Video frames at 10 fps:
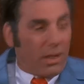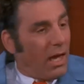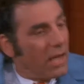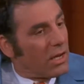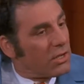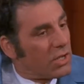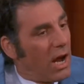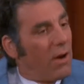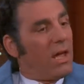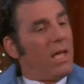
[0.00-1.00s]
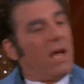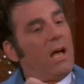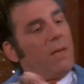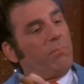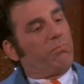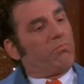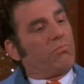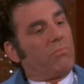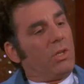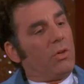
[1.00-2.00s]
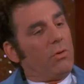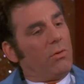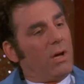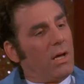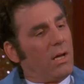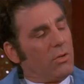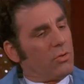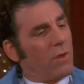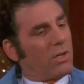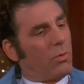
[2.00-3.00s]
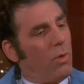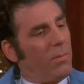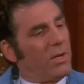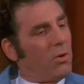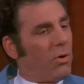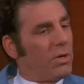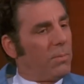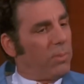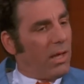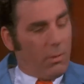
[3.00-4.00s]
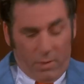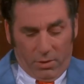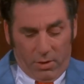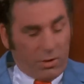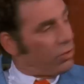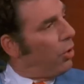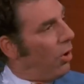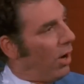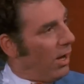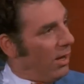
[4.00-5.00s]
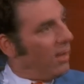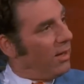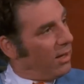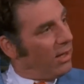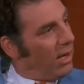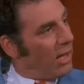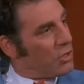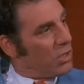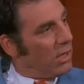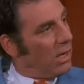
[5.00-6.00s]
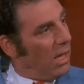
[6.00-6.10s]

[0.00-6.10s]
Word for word: Hey, Jerry, um, you, uh, you drugged a woman in order to play with her toy collection.